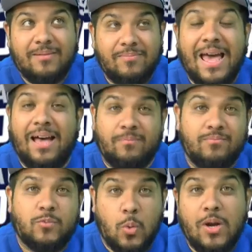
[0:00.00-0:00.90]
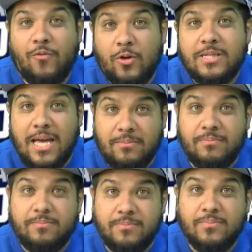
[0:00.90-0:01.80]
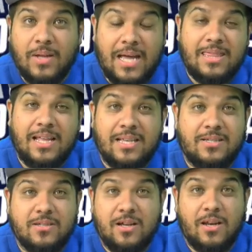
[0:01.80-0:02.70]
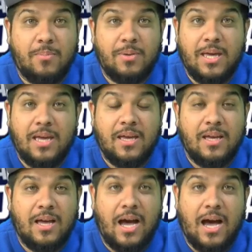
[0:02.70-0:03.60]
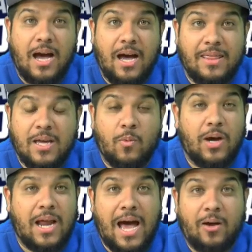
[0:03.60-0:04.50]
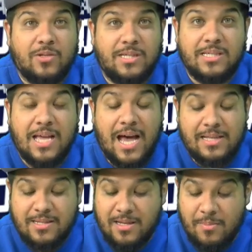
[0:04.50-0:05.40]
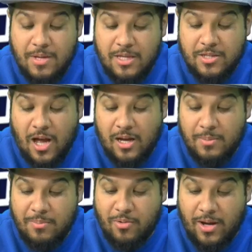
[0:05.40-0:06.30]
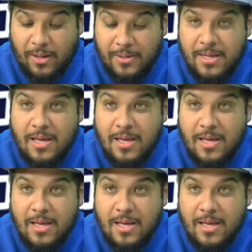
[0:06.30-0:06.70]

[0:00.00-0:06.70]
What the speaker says: Yeah, 24-10. I think this is going to be, I think we're going to house these guys. It's not going to be pretty.